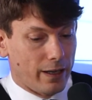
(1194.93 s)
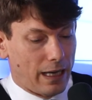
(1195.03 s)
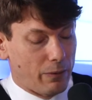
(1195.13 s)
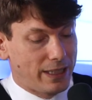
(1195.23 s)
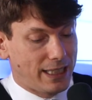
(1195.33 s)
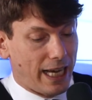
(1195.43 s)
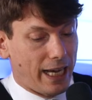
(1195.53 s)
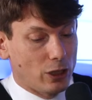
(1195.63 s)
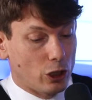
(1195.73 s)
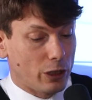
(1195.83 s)
I would say
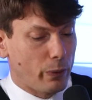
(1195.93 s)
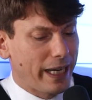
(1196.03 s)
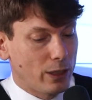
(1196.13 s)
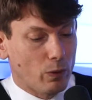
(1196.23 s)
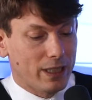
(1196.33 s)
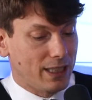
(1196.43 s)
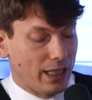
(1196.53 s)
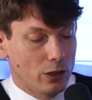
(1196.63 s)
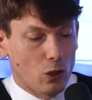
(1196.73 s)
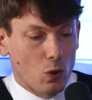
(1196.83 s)
the terrain, once I
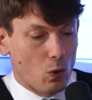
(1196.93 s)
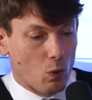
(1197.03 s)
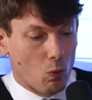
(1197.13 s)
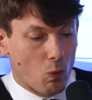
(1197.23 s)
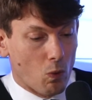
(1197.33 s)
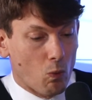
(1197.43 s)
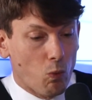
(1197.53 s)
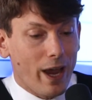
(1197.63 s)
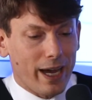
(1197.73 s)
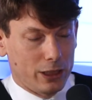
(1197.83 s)
know
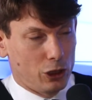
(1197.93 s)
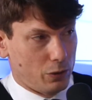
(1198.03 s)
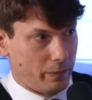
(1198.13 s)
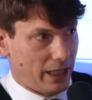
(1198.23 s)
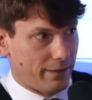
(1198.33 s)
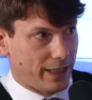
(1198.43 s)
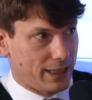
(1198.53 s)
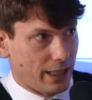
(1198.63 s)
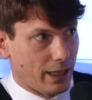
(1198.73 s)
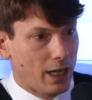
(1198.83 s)
where I should be
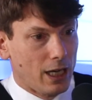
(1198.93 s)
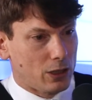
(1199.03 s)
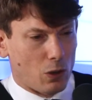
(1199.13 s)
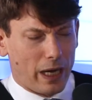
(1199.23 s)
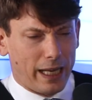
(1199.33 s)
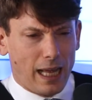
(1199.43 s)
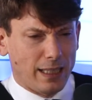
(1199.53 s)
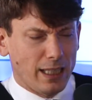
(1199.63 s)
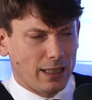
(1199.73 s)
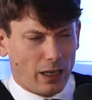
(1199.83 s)
investing. So and
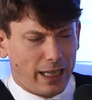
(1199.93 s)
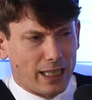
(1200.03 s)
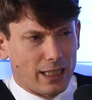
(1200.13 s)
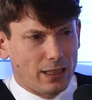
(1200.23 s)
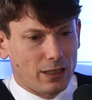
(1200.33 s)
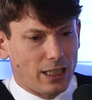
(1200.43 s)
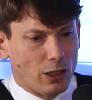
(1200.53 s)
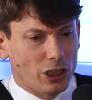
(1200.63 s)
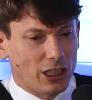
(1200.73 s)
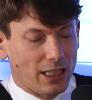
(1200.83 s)
here again, it's a
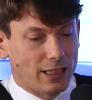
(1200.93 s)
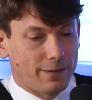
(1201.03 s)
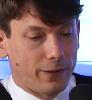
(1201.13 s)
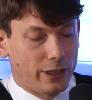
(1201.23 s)
technology that is very